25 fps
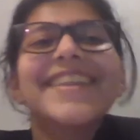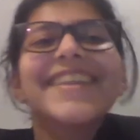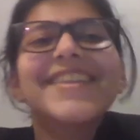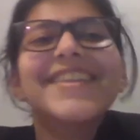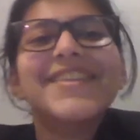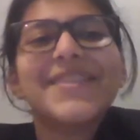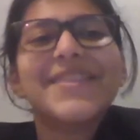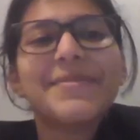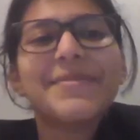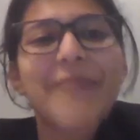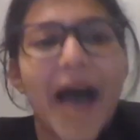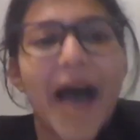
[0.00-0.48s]

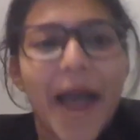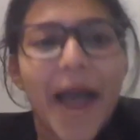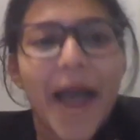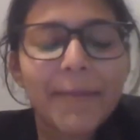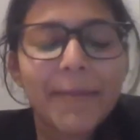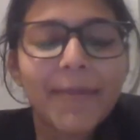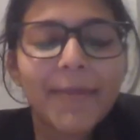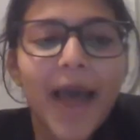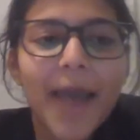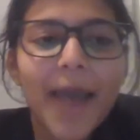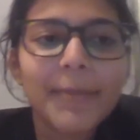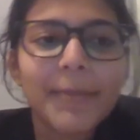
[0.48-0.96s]
So
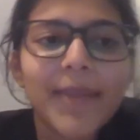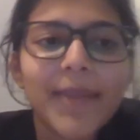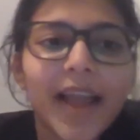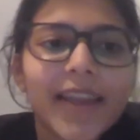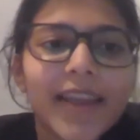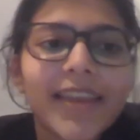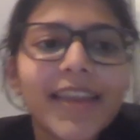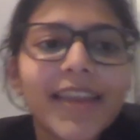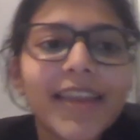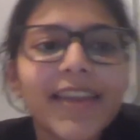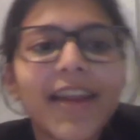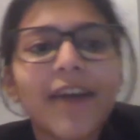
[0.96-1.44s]
I'm
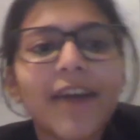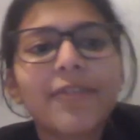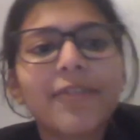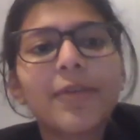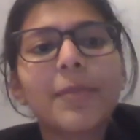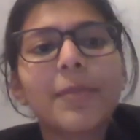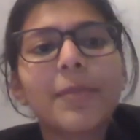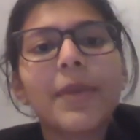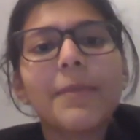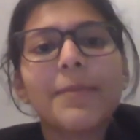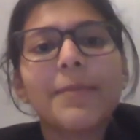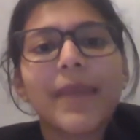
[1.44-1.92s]
lucky enough to
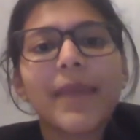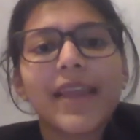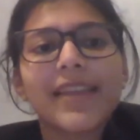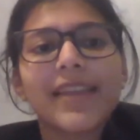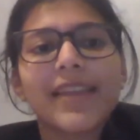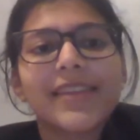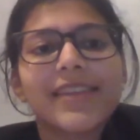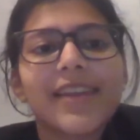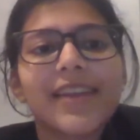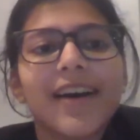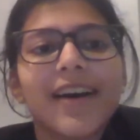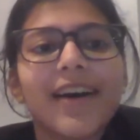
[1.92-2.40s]
be
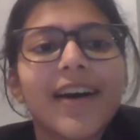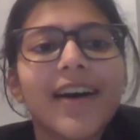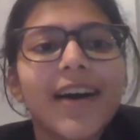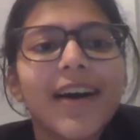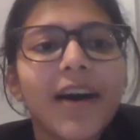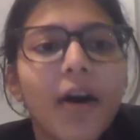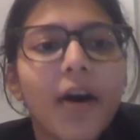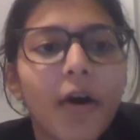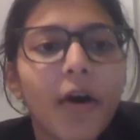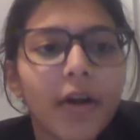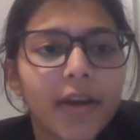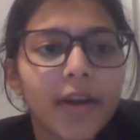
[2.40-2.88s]
based
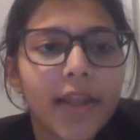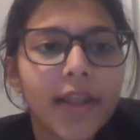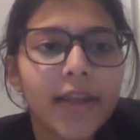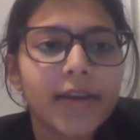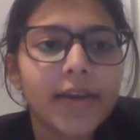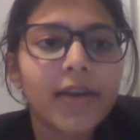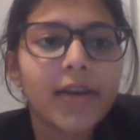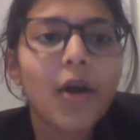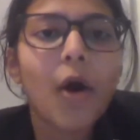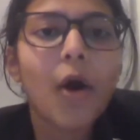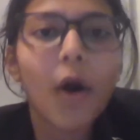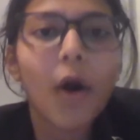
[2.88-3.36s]
on
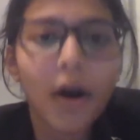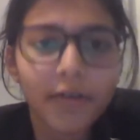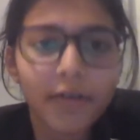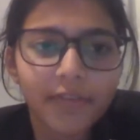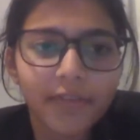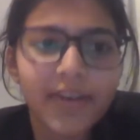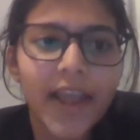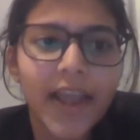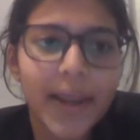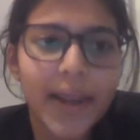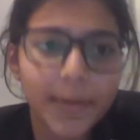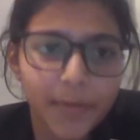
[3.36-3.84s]
an
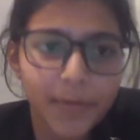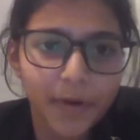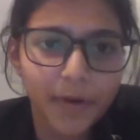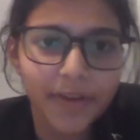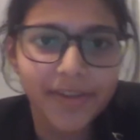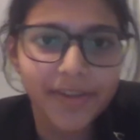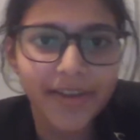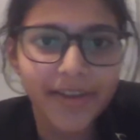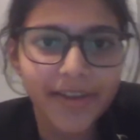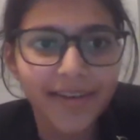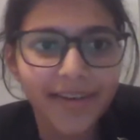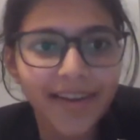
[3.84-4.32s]
offline
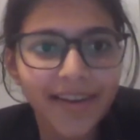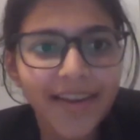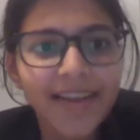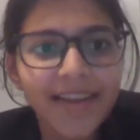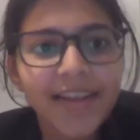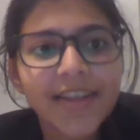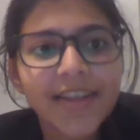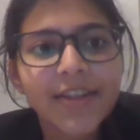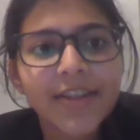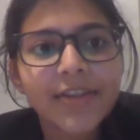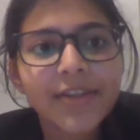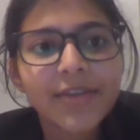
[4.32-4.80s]
project.
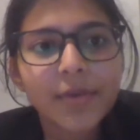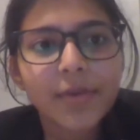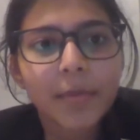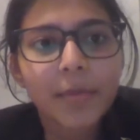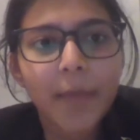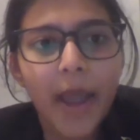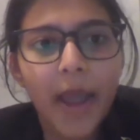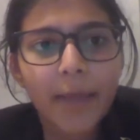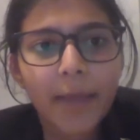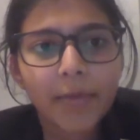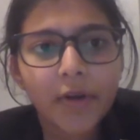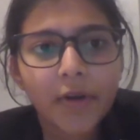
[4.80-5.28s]
So
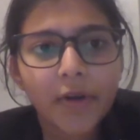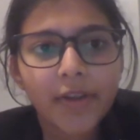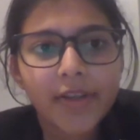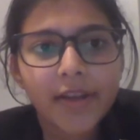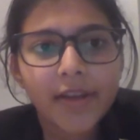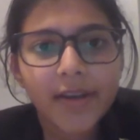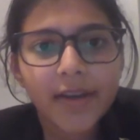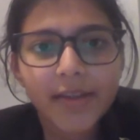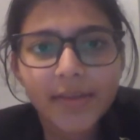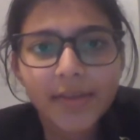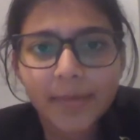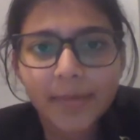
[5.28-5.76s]
my
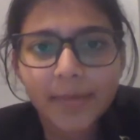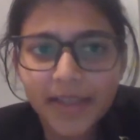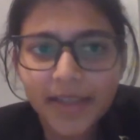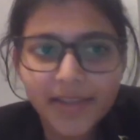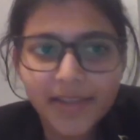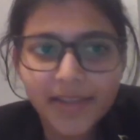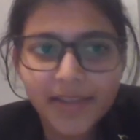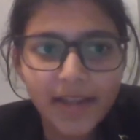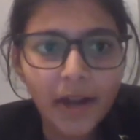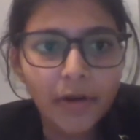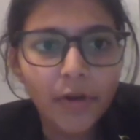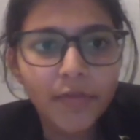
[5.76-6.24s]
project is
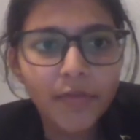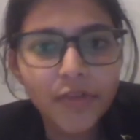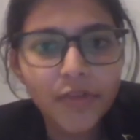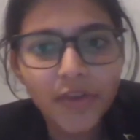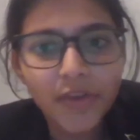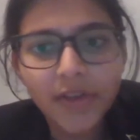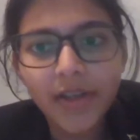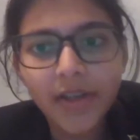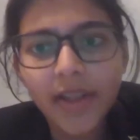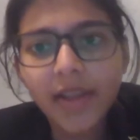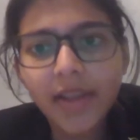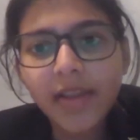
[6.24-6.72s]
based out of
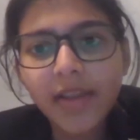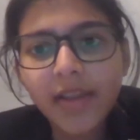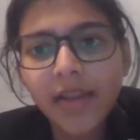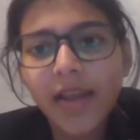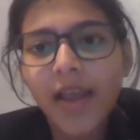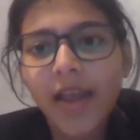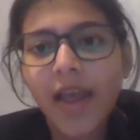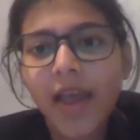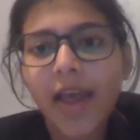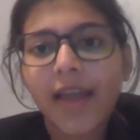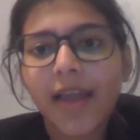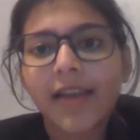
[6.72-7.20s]
Chennai.
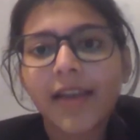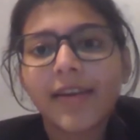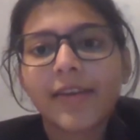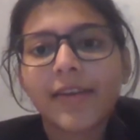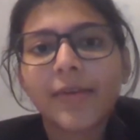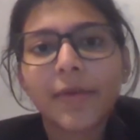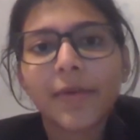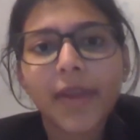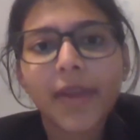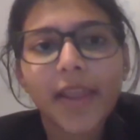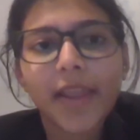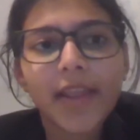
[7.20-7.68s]
And
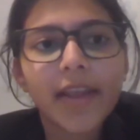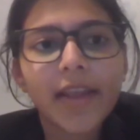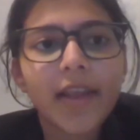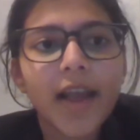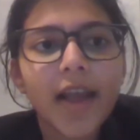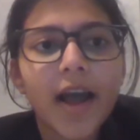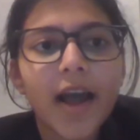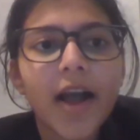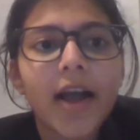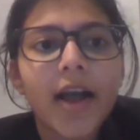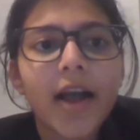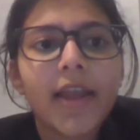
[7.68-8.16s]
today
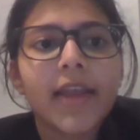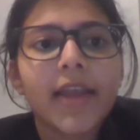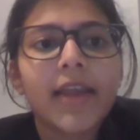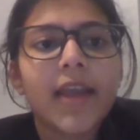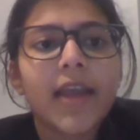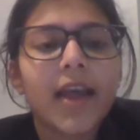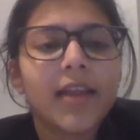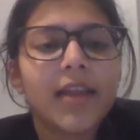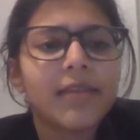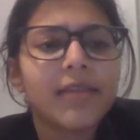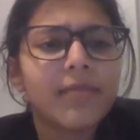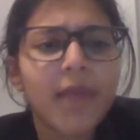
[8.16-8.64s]

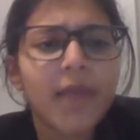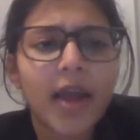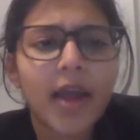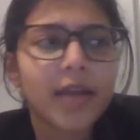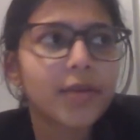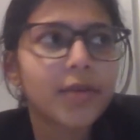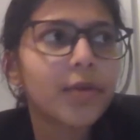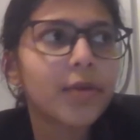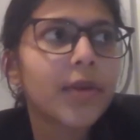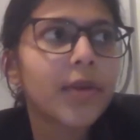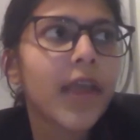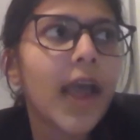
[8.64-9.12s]

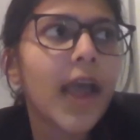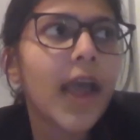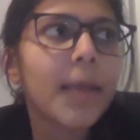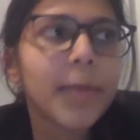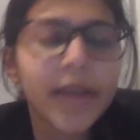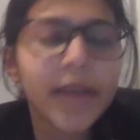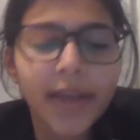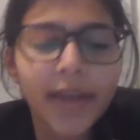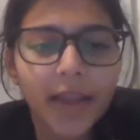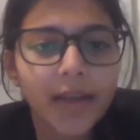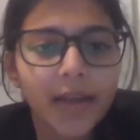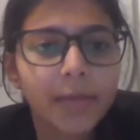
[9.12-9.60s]
I'm
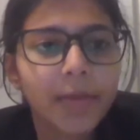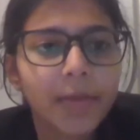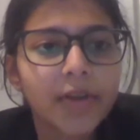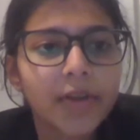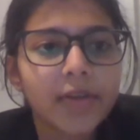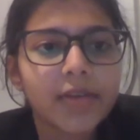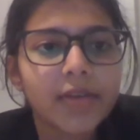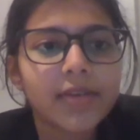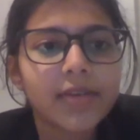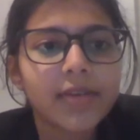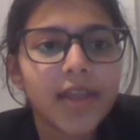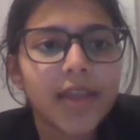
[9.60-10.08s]
in Delhi
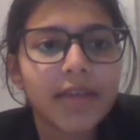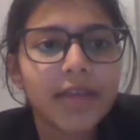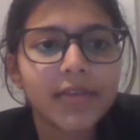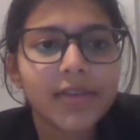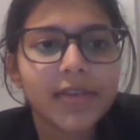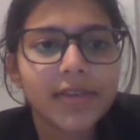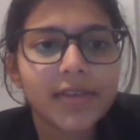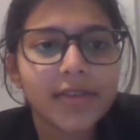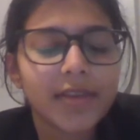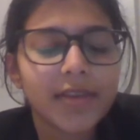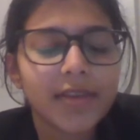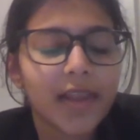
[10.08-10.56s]
because there
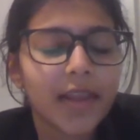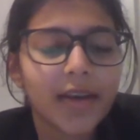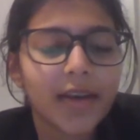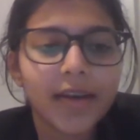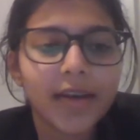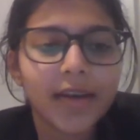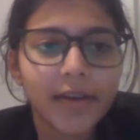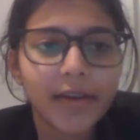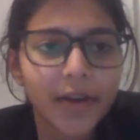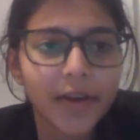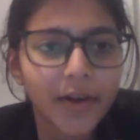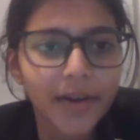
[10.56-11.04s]
was an
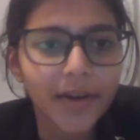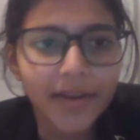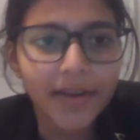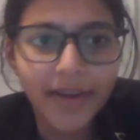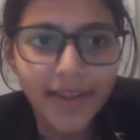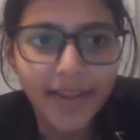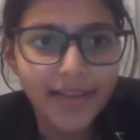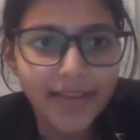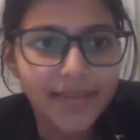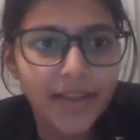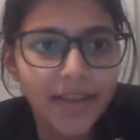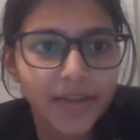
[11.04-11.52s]
intern
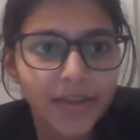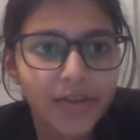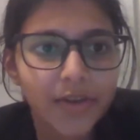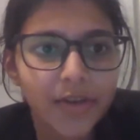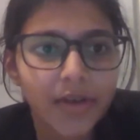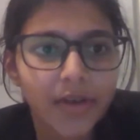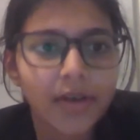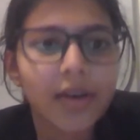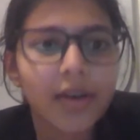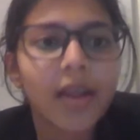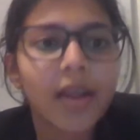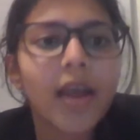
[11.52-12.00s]
day
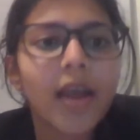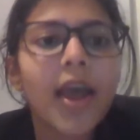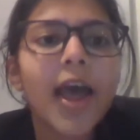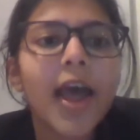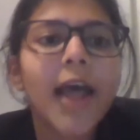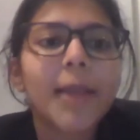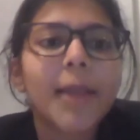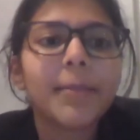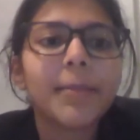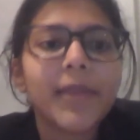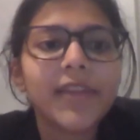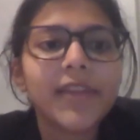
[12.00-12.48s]
session
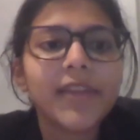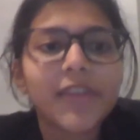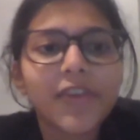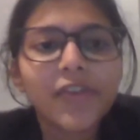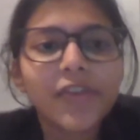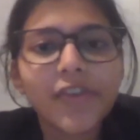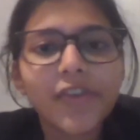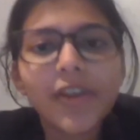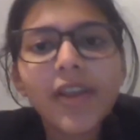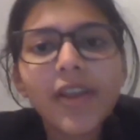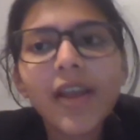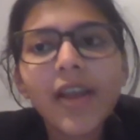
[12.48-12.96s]
at
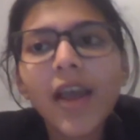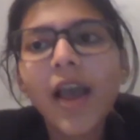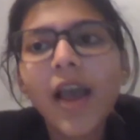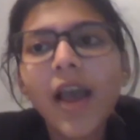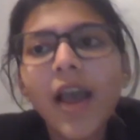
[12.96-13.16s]
BCG.